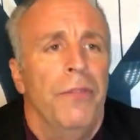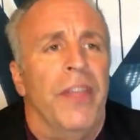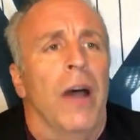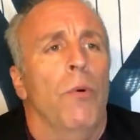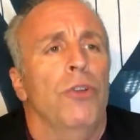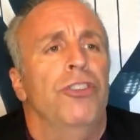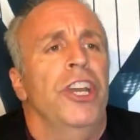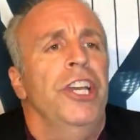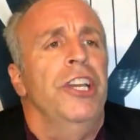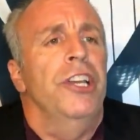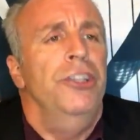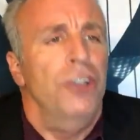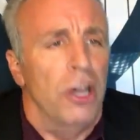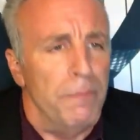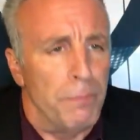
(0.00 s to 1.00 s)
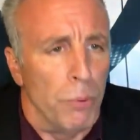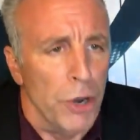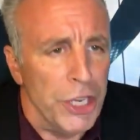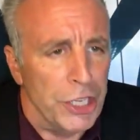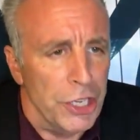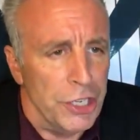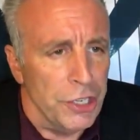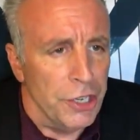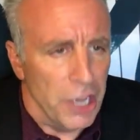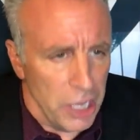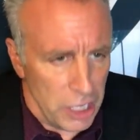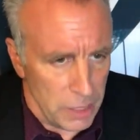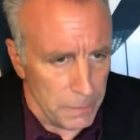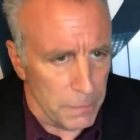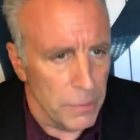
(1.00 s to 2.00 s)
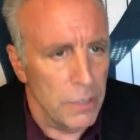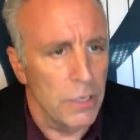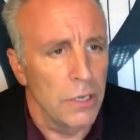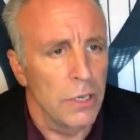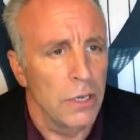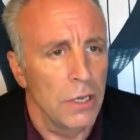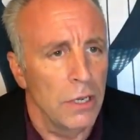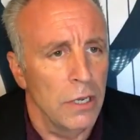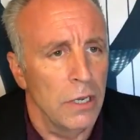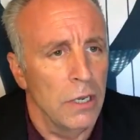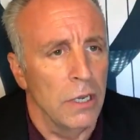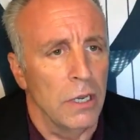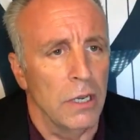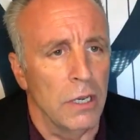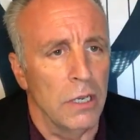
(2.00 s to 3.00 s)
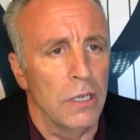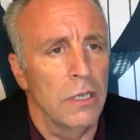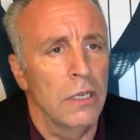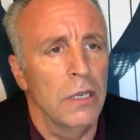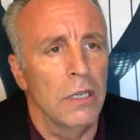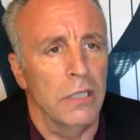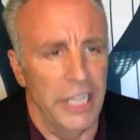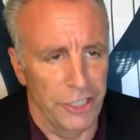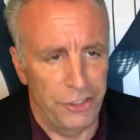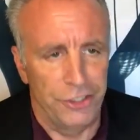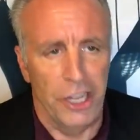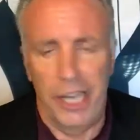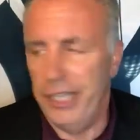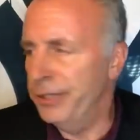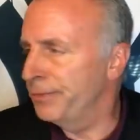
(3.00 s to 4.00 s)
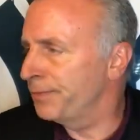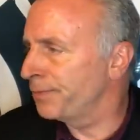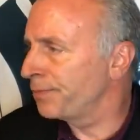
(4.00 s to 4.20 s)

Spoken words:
That was a nut-breaking game last night.